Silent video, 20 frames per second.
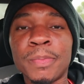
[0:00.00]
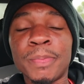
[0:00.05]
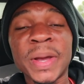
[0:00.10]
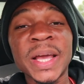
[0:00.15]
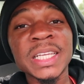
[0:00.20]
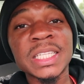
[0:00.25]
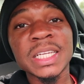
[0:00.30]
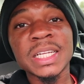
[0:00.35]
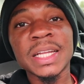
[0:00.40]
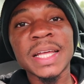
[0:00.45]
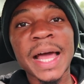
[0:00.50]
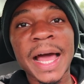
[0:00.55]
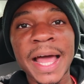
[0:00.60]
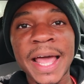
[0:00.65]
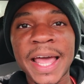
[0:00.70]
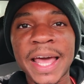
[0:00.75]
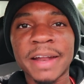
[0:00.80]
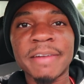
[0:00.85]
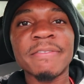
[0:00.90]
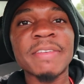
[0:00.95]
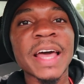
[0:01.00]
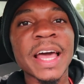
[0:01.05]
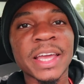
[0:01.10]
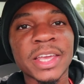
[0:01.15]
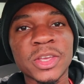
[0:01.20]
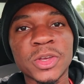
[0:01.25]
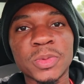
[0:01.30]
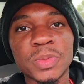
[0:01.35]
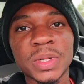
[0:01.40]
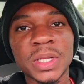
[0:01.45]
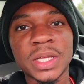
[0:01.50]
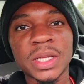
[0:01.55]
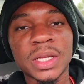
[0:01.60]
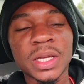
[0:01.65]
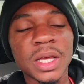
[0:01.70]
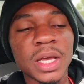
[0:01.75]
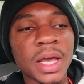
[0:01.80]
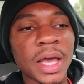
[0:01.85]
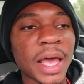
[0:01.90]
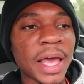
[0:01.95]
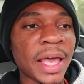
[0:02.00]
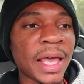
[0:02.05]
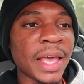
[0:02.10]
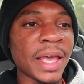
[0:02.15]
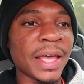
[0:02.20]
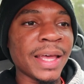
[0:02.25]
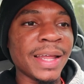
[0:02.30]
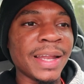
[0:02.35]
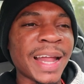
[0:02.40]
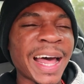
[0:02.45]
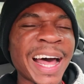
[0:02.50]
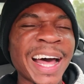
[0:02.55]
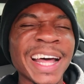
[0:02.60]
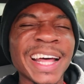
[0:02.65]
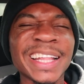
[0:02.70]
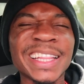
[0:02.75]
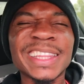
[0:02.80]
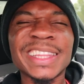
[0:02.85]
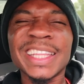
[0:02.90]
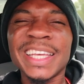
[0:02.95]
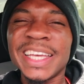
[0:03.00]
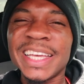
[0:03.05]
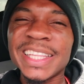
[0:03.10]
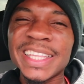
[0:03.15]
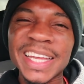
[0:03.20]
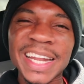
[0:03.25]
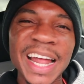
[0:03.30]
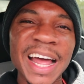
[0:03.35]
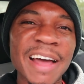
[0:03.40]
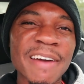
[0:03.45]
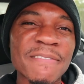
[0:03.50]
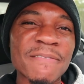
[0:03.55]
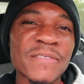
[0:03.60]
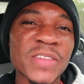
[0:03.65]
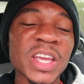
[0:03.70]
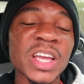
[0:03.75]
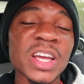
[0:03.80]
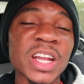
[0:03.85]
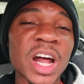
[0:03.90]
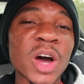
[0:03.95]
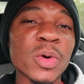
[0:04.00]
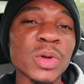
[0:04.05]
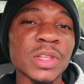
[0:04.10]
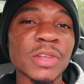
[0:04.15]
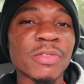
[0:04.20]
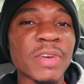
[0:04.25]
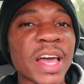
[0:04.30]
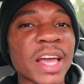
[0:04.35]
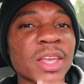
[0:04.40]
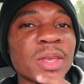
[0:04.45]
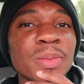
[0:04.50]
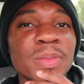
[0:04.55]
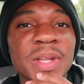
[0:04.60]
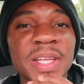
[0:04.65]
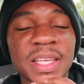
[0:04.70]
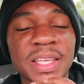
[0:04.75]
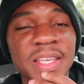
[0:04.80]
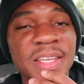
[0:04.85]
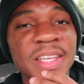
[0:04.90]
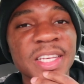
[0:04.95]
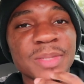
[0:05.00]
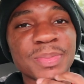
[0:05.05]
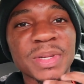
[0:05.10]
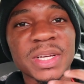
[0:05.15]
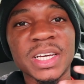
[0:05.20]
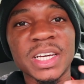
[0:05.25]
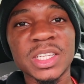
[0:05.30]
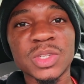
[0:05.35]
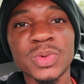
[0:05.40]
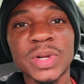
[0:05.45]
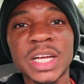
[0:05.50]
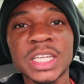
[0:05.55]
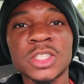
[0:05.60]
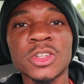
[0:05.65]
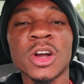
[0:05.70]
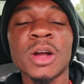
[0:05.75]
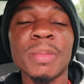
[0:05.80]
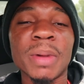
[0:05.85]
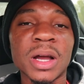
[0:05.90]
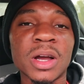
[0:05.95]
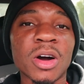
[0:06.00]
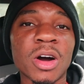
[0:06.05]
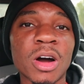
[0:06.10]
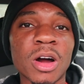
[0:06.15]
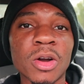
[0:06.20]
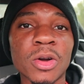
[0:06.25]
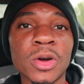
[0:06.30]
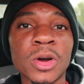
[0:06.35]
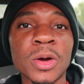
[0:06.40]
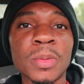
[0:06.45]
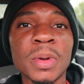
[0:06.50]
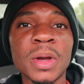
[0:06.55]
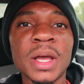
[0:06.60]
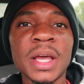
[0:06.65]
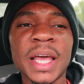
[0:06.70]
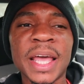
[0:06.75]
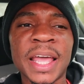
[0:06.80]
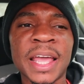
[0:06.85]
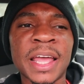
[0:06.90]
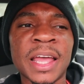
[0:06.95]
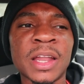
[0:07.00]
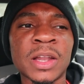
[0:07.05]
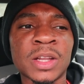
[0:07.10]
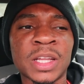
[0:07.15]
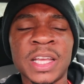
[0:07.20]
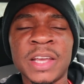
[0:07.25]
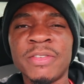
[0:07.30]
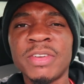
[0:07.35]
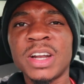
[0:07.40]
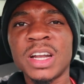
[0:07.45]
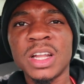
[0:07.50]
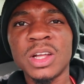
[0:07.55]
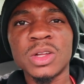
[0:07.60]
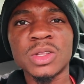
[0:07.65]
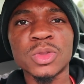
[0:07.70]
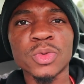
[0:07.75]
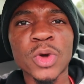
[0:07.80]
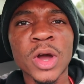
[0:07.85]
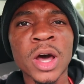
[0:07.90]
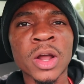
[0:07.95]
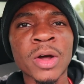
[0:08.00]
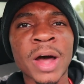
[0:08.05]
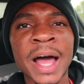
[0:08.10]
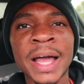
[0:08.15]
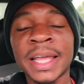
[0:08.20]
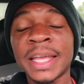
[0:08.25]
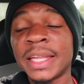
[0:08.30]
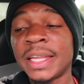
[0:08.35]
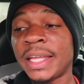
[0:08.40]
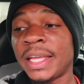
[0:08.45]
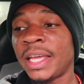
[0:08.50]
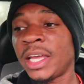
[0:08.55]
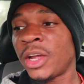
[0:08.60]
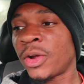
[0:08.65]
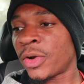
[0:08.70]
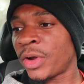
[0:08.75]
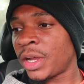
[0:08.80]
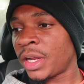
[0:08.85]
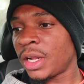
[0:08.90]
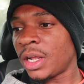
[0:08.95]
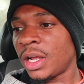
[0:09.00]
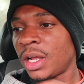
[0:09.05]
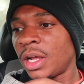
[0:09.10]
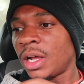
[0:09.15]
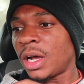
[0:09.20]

Basically, I had a vacuum leak, and I think that I figured out what the vacuum leak is, because when I start my car up and give it a little throttle, I can hear it